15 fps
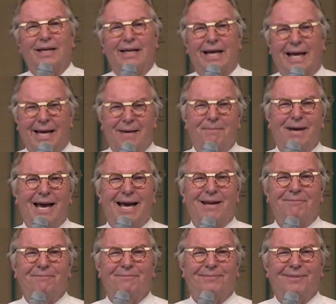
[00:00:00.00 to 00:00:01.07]

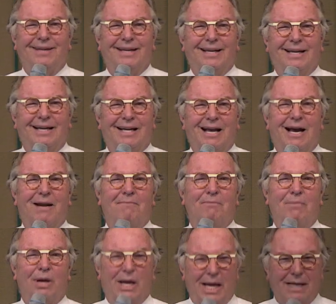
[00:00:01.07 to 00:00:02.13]
Amen. God
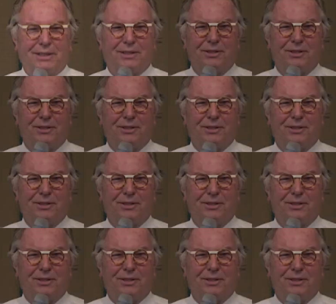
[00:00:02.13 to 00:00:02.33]
bless you